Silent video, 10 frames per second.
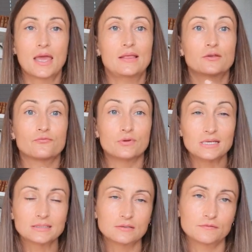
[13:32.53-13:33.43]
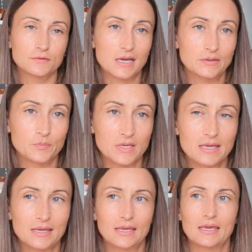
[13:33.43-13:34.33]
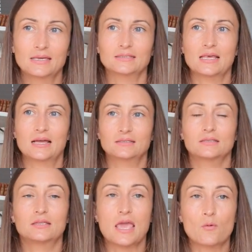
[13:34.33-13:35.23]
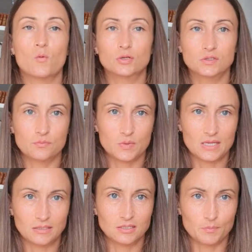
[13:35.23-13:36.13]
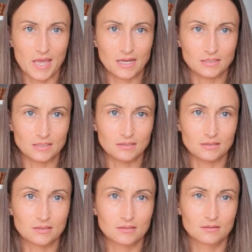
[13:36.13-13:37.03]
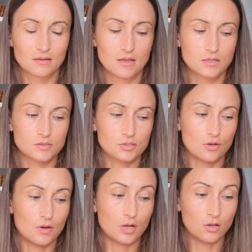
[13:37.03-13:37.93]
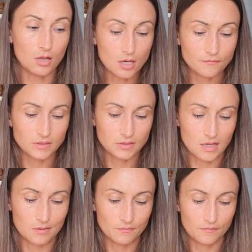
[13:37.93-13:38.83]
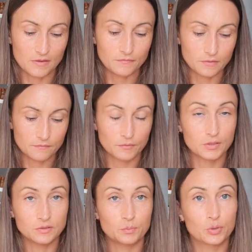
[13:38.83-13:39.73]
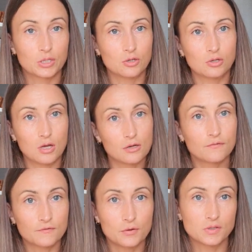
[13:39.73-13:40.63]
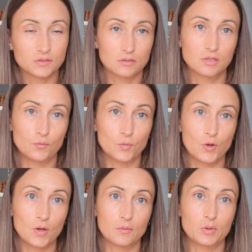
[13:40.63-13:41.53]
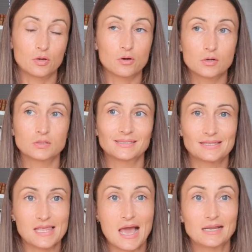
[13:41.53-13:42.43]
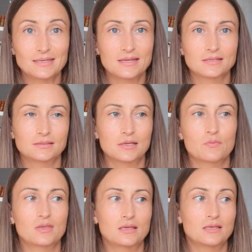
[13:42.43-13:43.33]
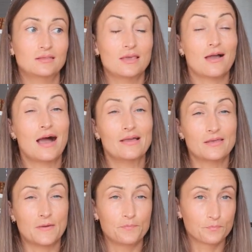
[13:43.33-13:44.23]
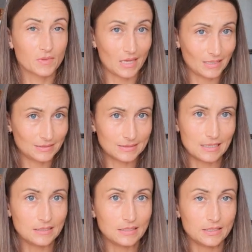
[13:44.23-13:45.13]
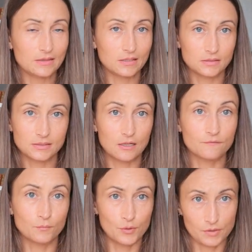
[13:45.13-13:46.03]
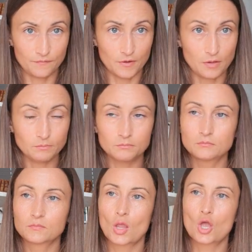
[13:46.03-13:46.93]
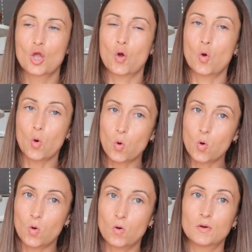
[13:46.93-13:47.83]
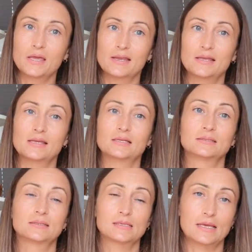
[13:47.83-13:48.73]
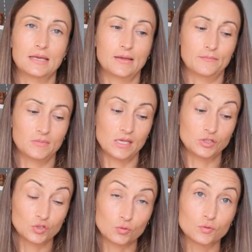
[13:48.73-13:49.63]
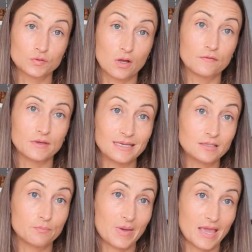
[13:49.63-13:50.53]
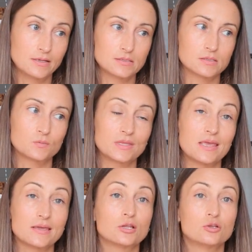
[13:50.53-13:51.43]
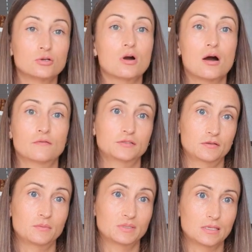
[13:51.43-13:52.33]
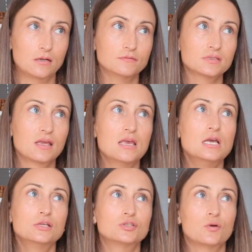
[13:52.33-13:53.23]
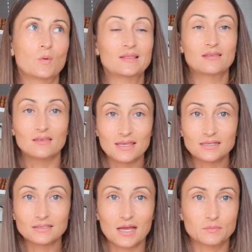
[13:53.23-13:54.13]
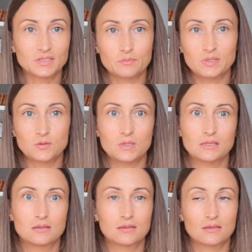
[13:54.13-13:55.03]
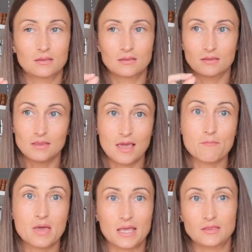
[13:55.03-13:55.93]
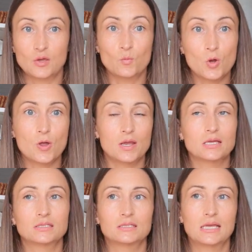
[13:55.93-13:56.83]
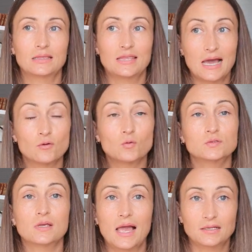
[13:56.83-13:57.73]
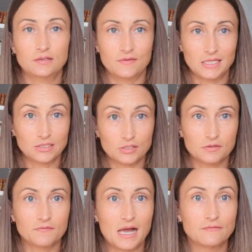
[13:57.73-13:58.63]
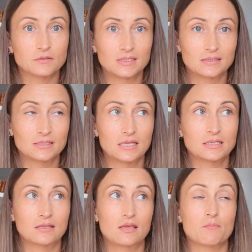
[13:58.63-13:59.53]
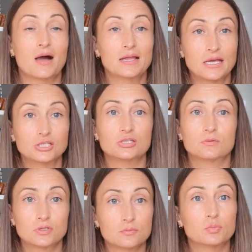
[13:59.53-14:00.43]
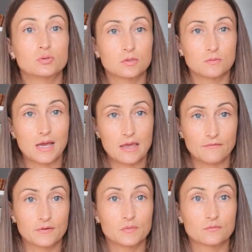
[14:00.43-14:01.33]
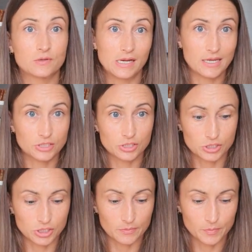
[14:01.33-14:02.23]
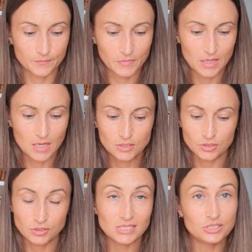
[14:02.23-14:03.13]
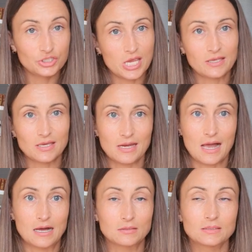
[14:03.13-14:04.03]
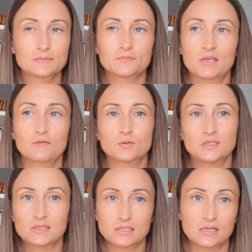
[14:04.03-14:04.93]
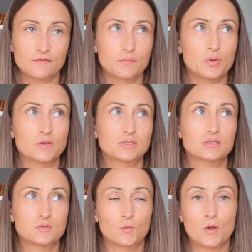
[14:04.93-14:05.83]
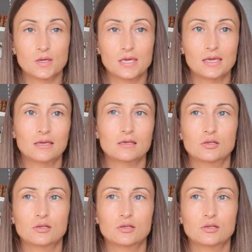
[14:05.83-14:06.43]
And the reason for that being is that they want to be independent. So a lot of the time, fearful avoidants put a lot of focus on their work because that is something that they either excel in and get their self-worth from, or it is their source of independence where they can look after themselves. So when things comes in between them and their work, that also activates their survival instinct, and they might actually want to pull away from the relationship. So just check that out. Of course, this is if a person is working.